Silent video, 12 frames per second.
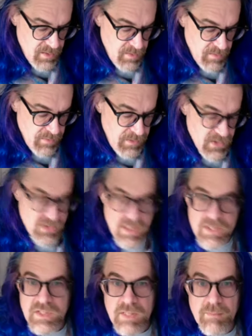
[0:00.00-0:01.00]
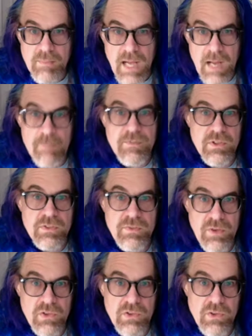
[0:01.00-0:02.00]
things that seem obvious
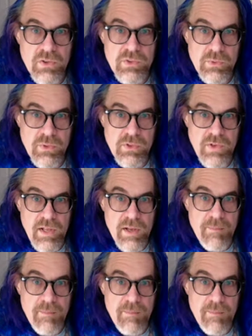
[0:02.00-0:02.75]
falsehoods to us now.